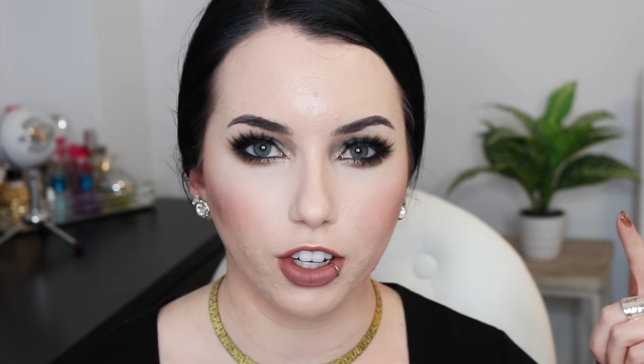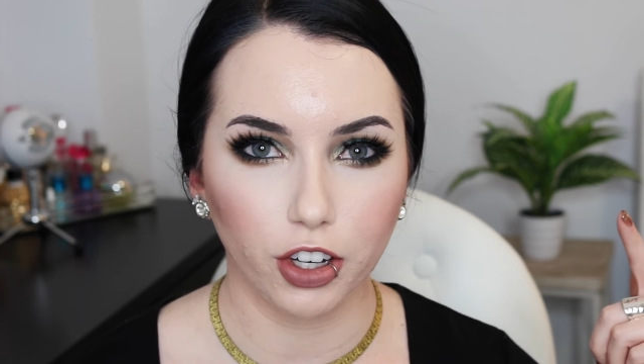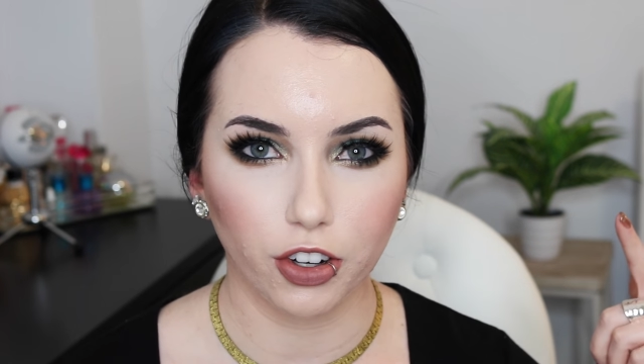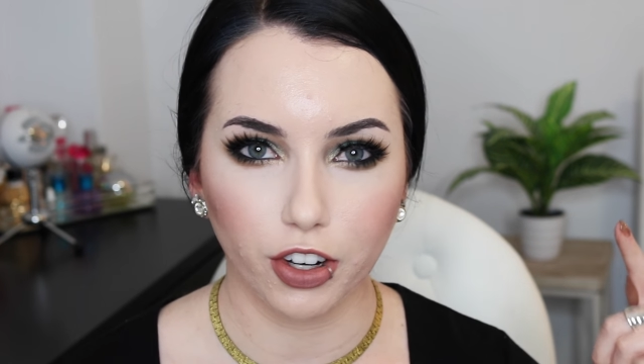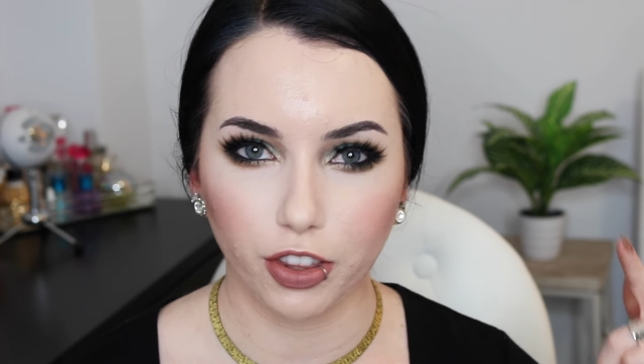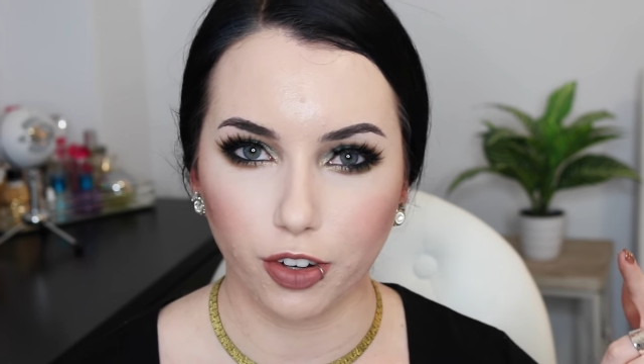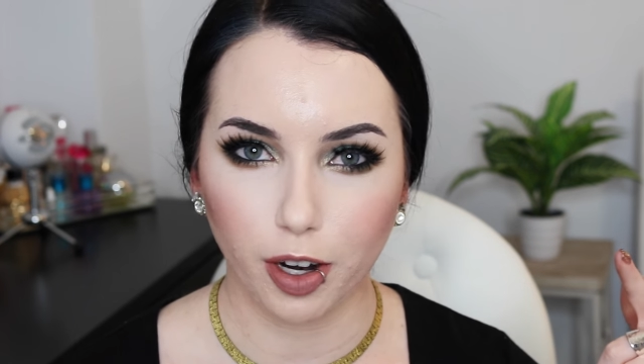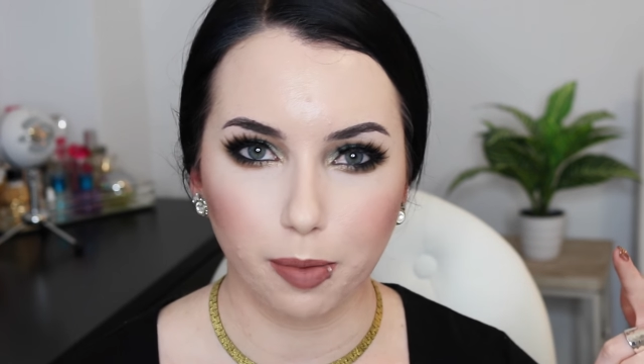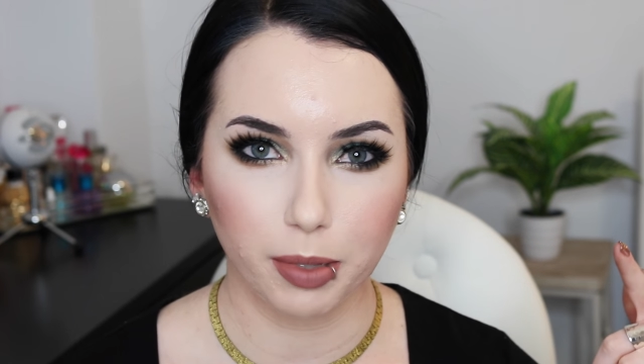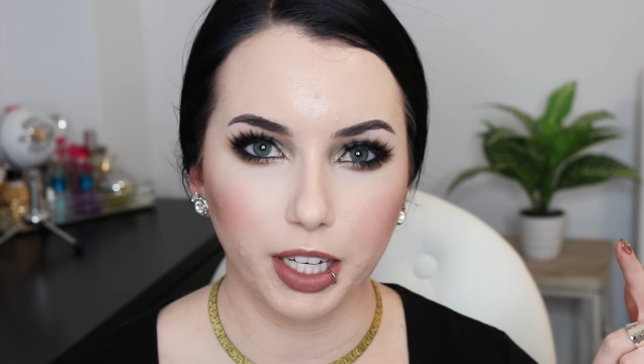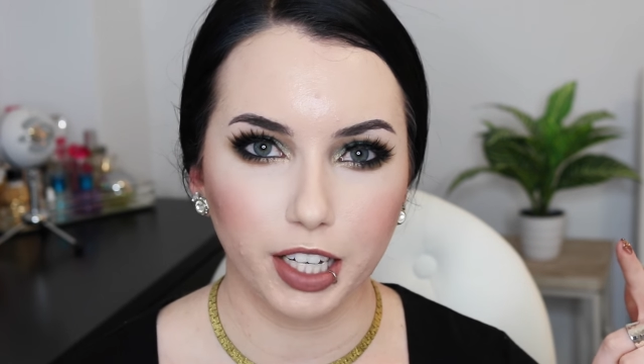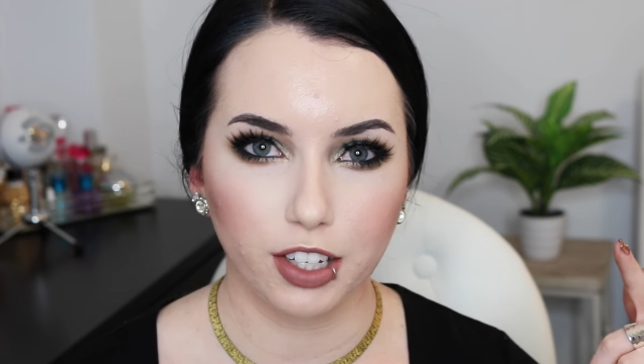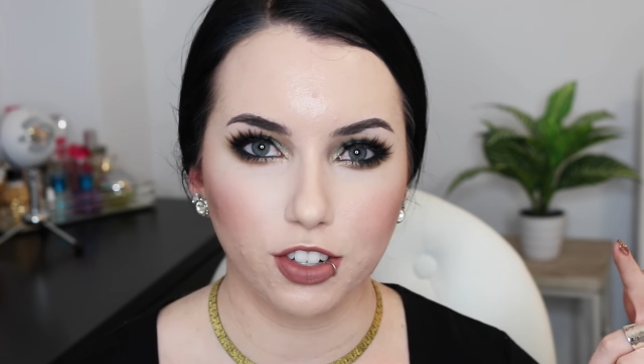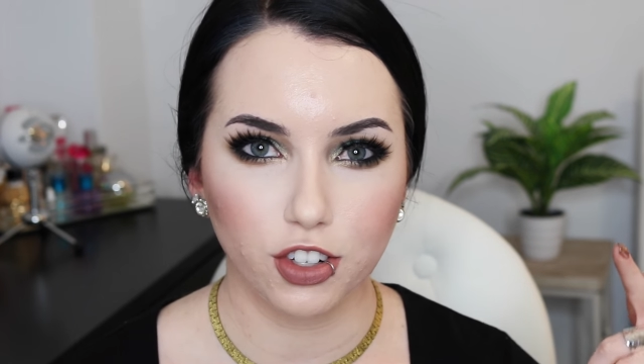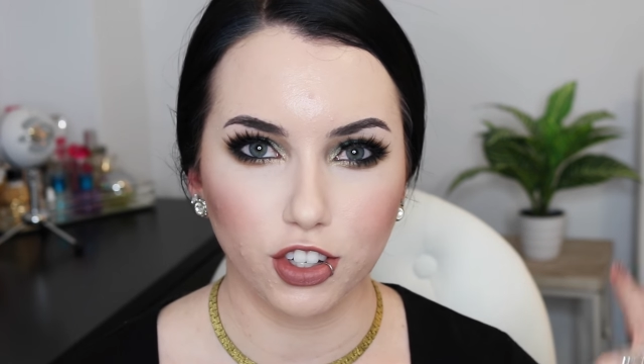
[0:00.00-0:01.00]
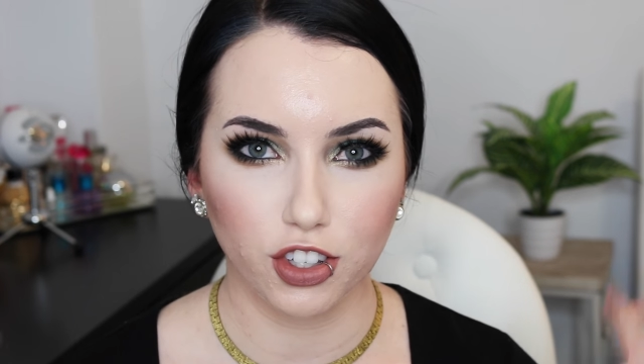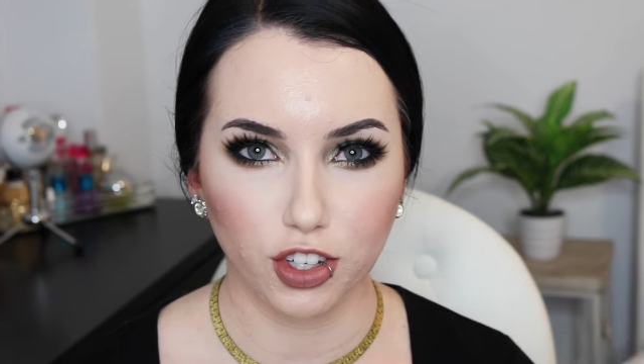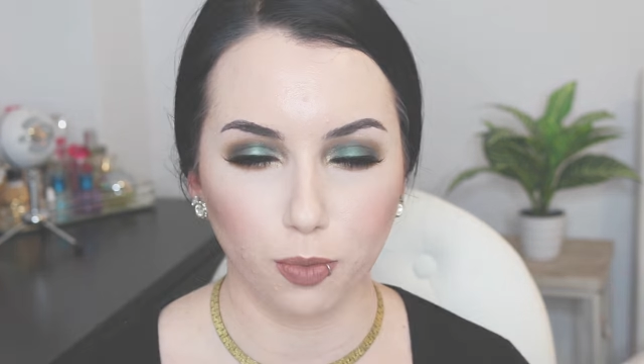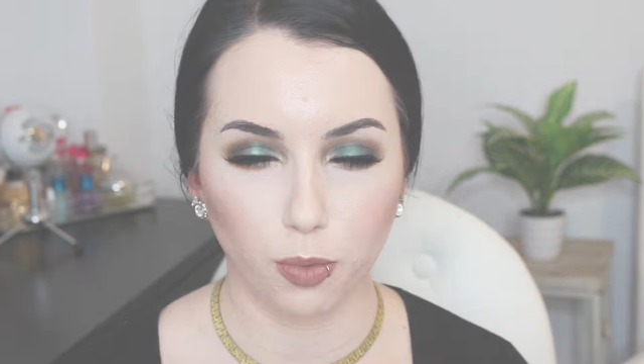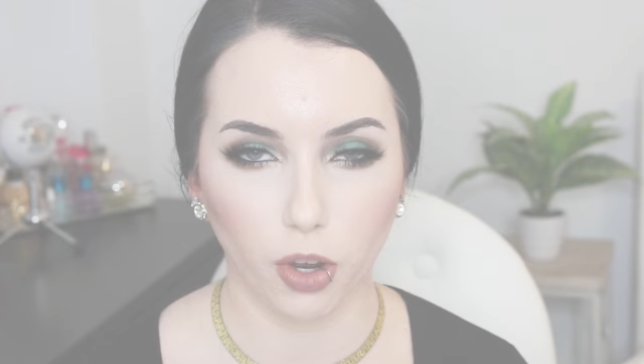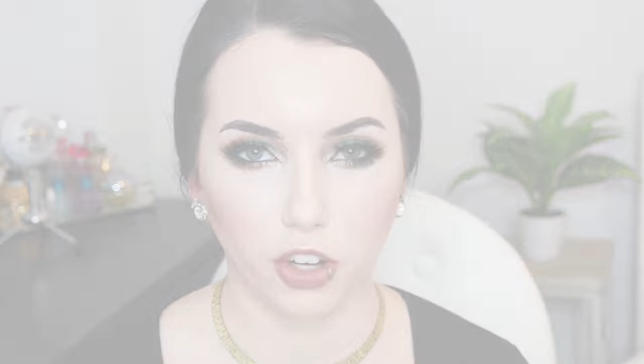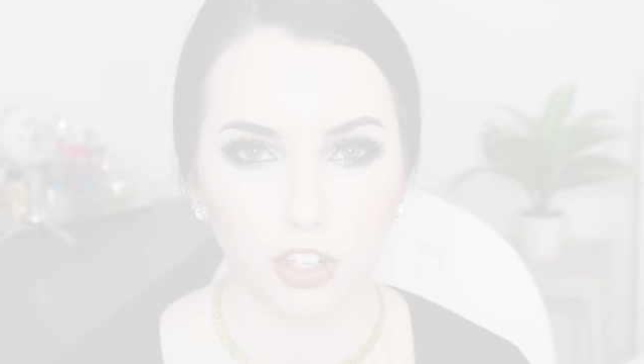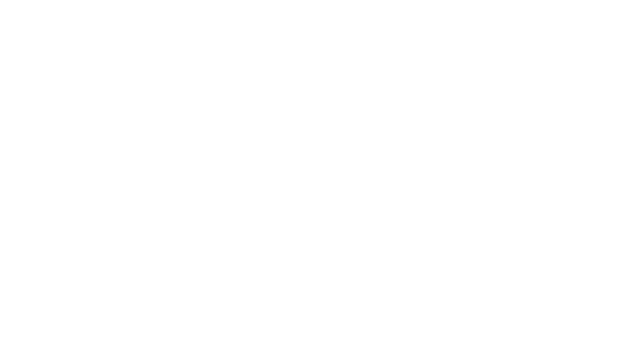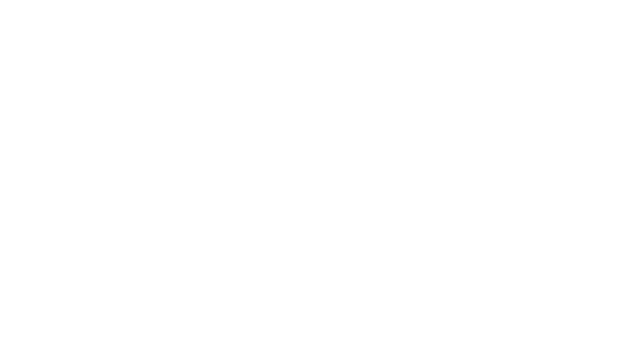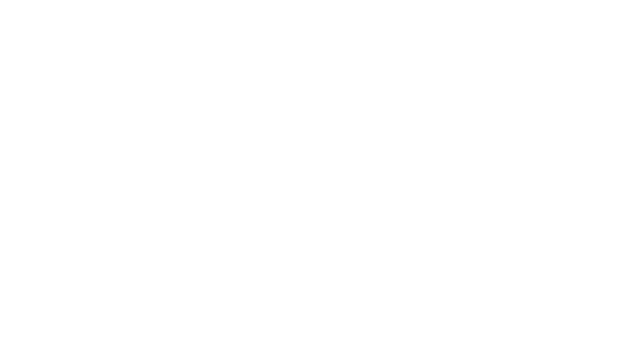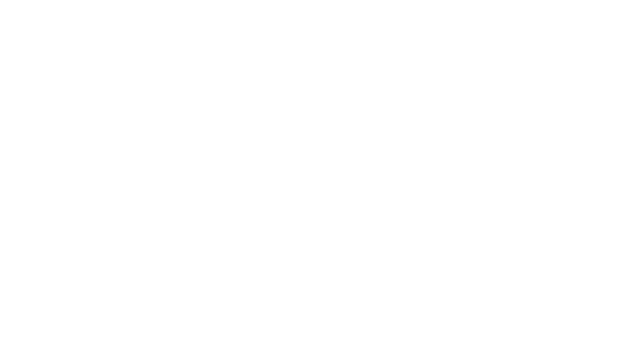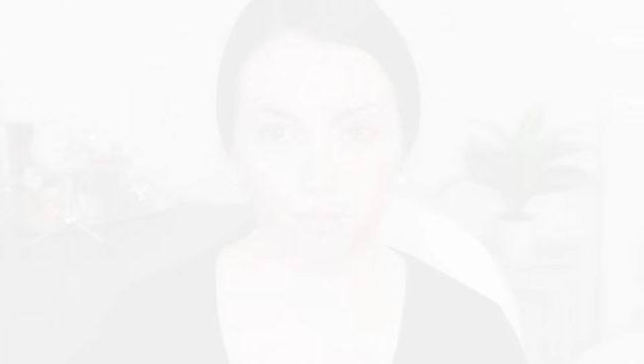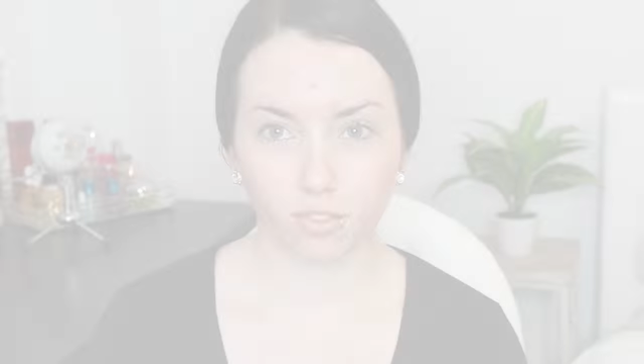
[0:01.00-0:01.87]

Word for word: you're in the right place. Just keep watching.